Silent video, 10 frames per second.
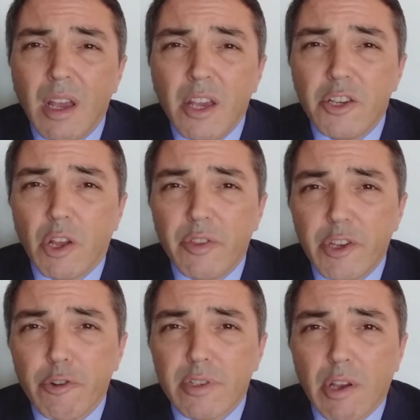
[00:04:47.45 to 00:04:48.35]
You know, the
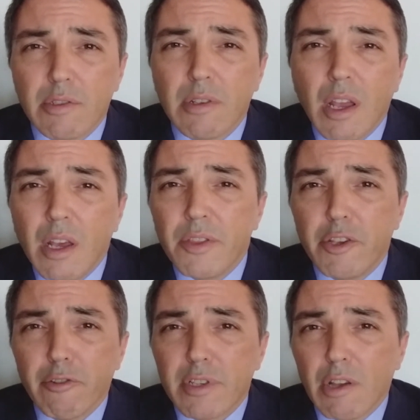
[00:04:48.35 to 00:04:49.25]

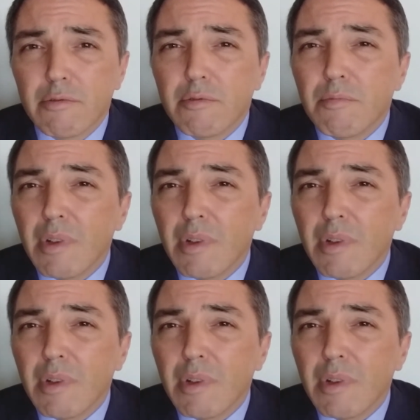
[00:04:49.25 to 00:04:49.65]
Eurozone